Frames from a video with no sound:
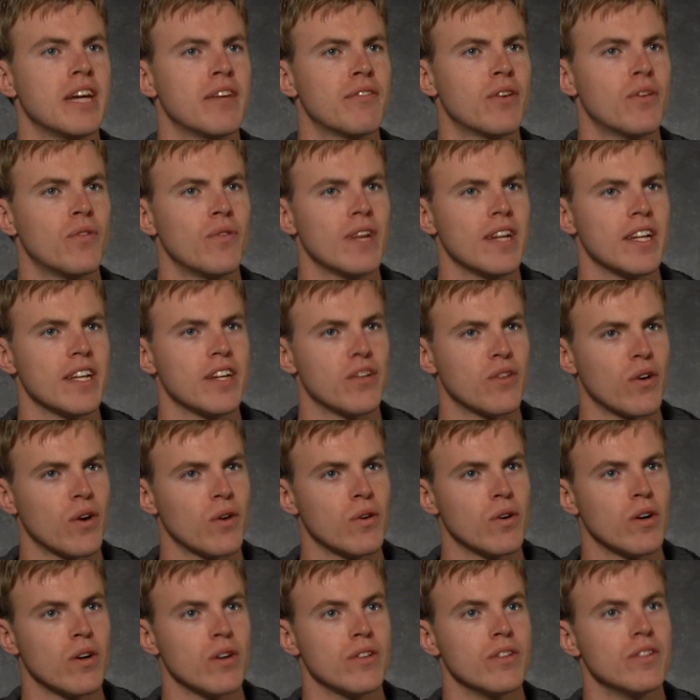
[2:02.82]
never really
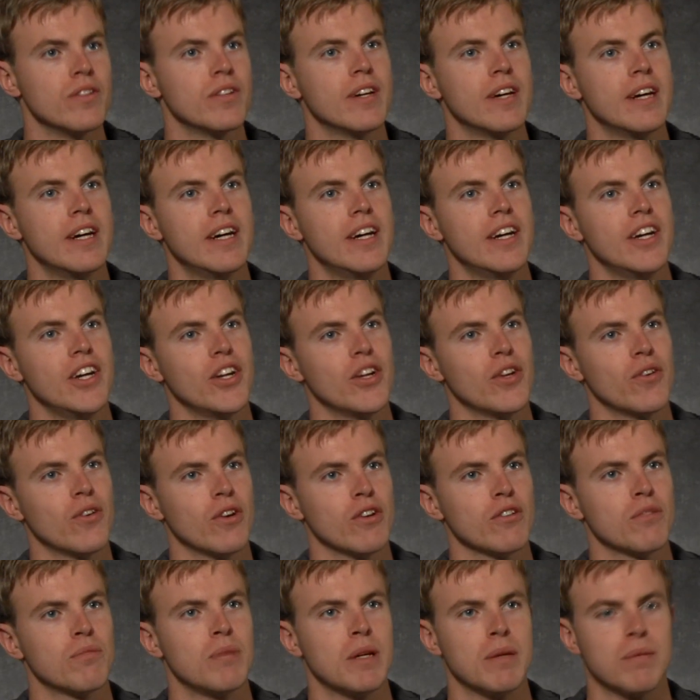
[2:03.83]
grow old. You know,
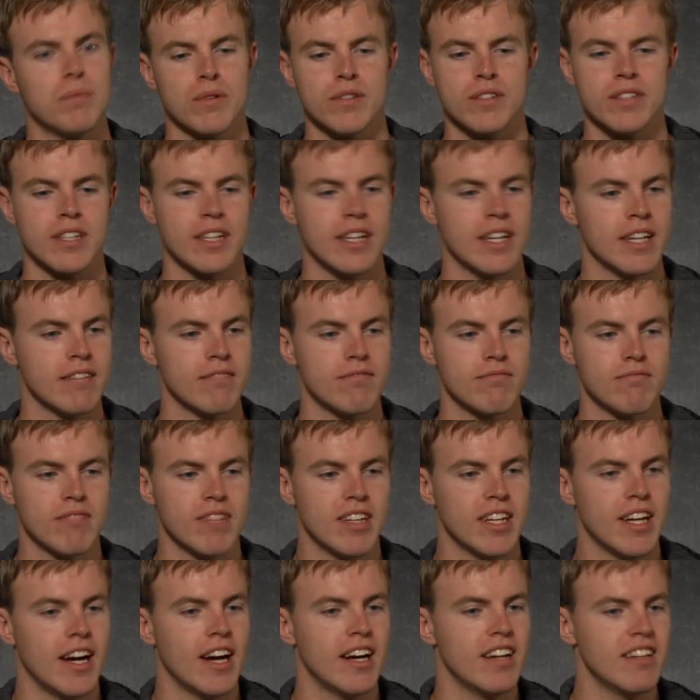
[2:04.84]
old people say like,
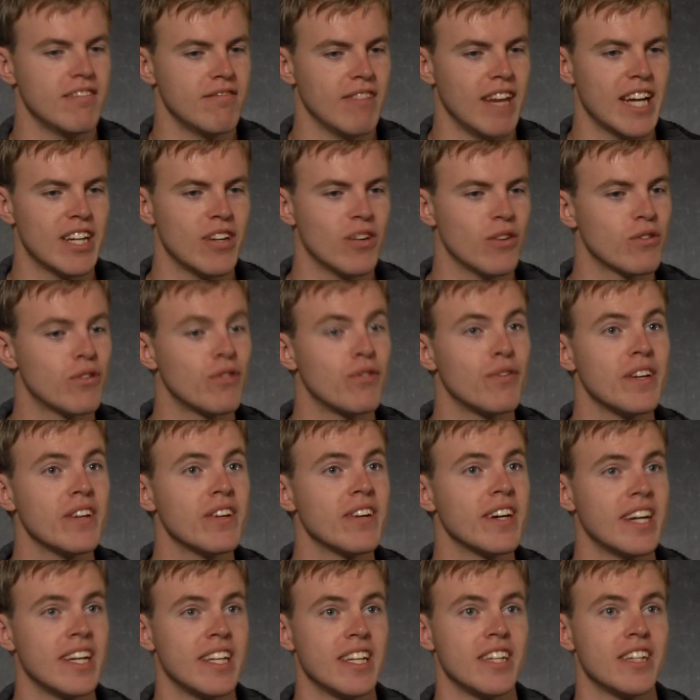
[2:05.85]
I, I don't
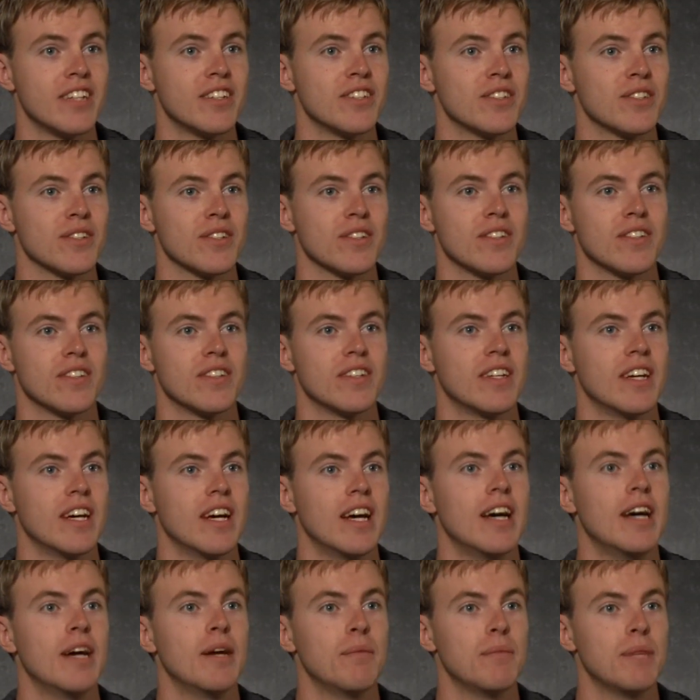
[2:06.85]
feel 80 years old
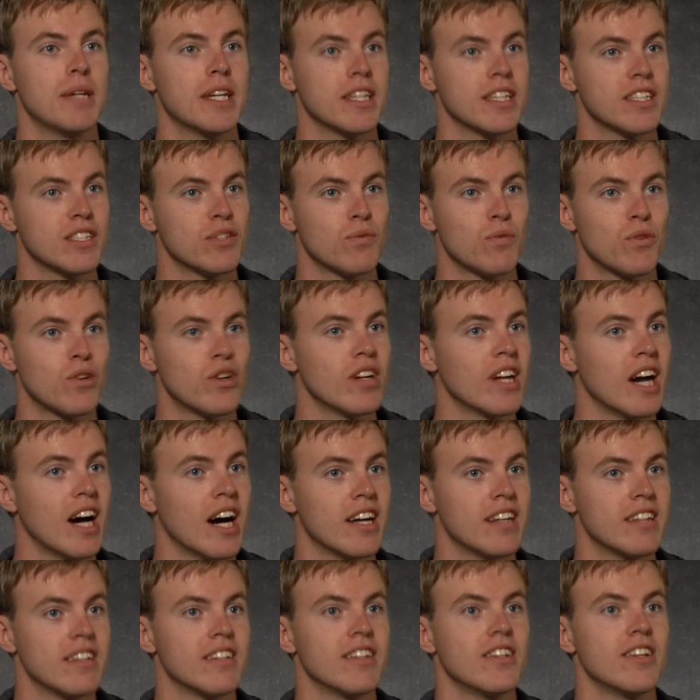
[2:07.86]
because we're
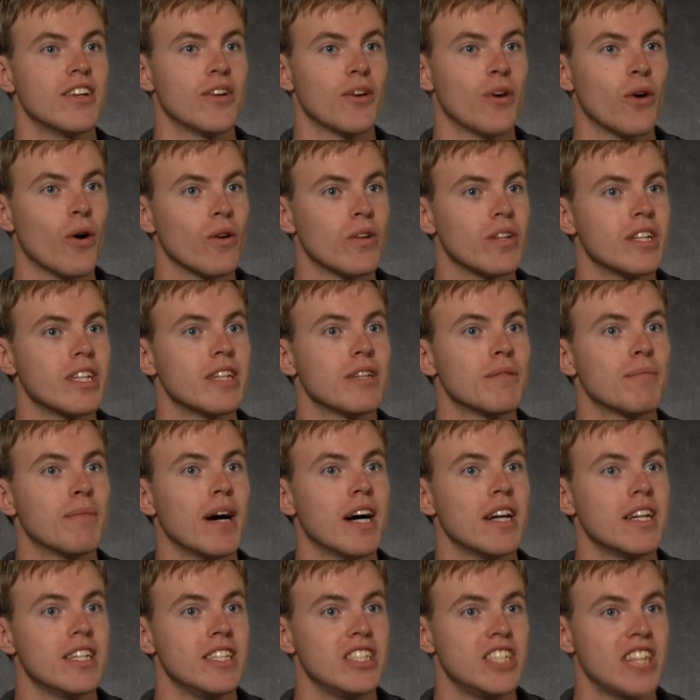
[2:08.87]
not. You know, only the
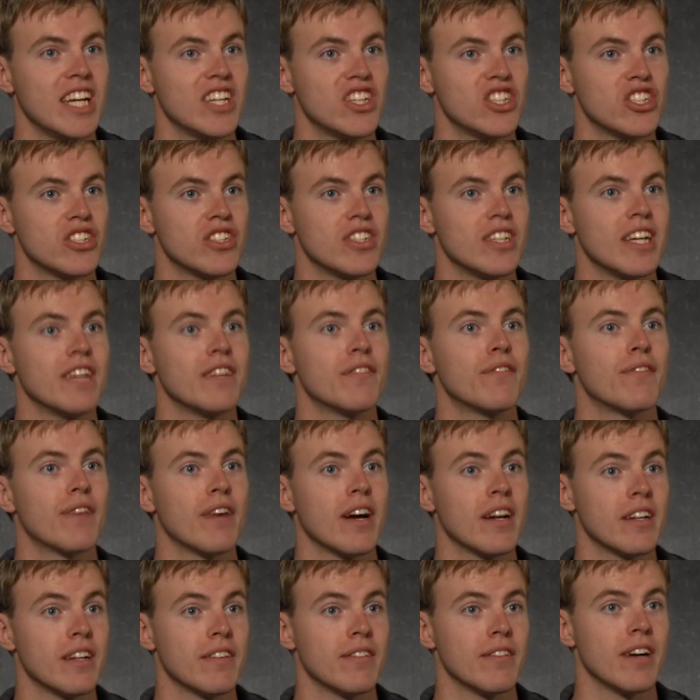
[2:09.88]
body changes in
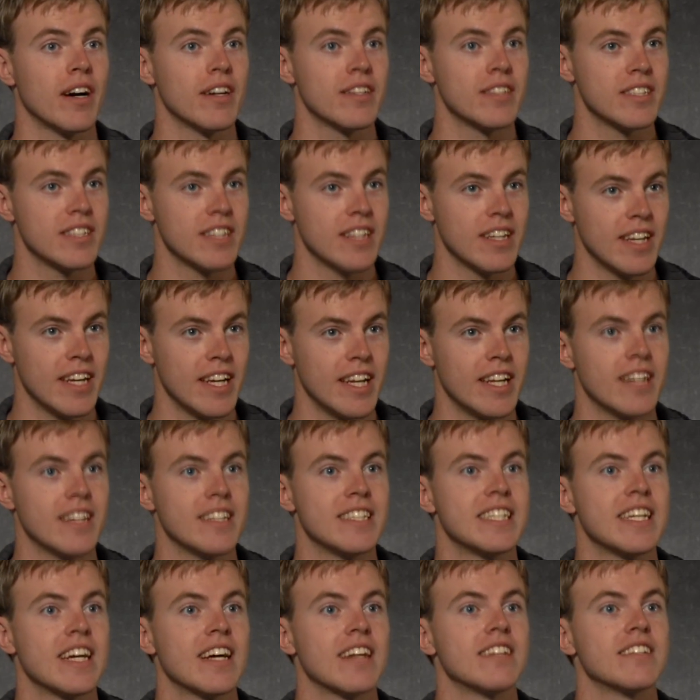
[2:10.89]
front of us, in
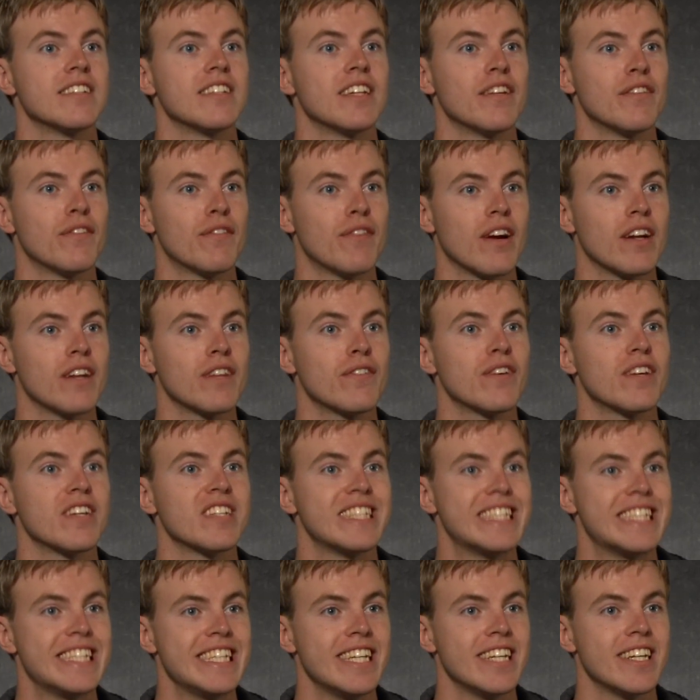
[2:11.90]
a sense, in front of our
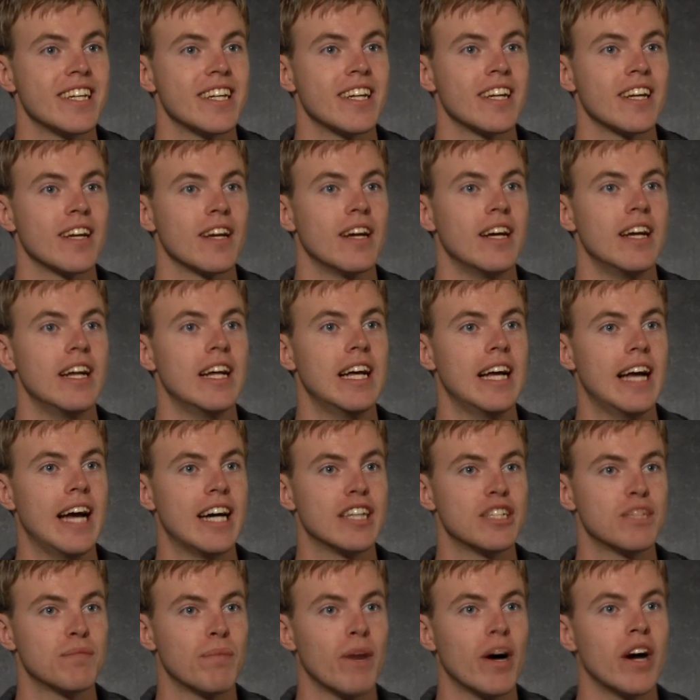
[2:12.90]
seeing.
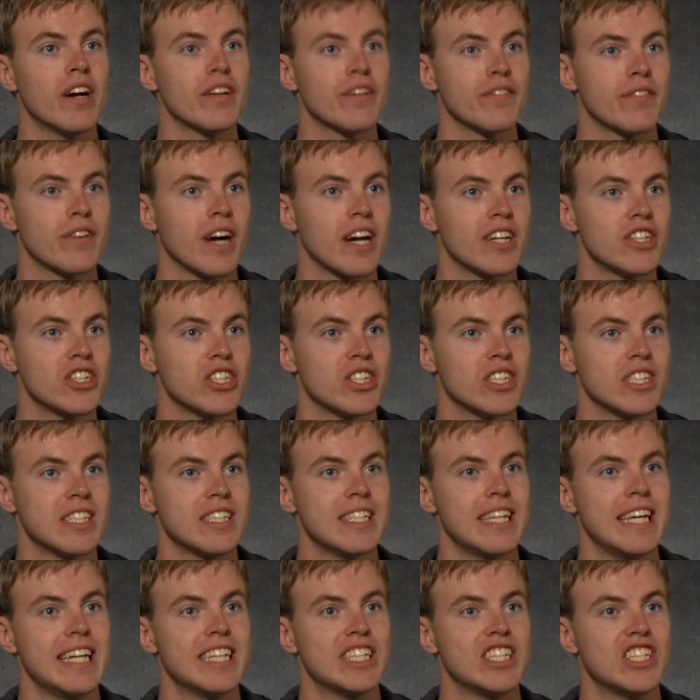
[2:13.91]
As part of
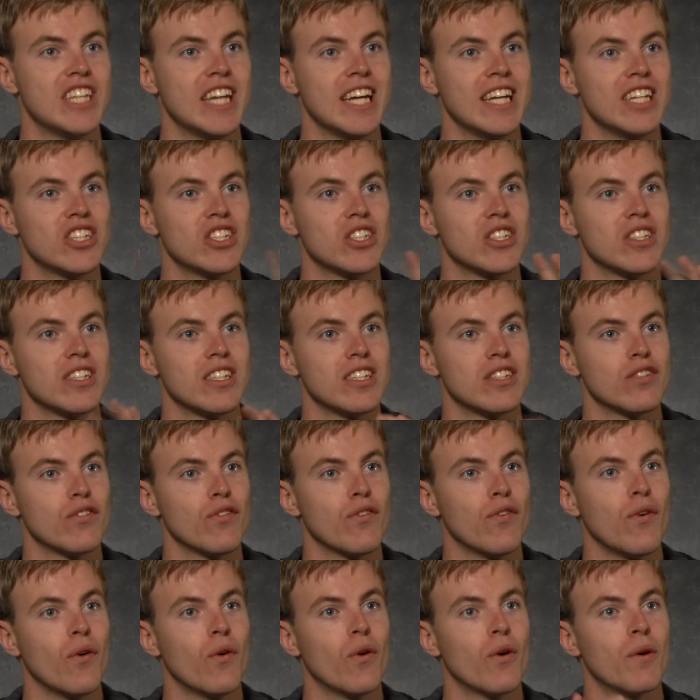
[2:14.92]
consciousness, it changes its
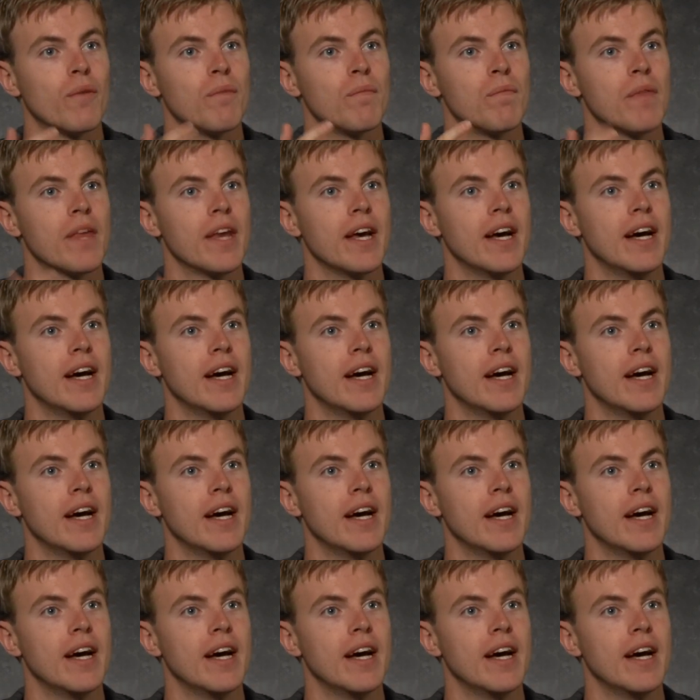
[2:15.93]
form.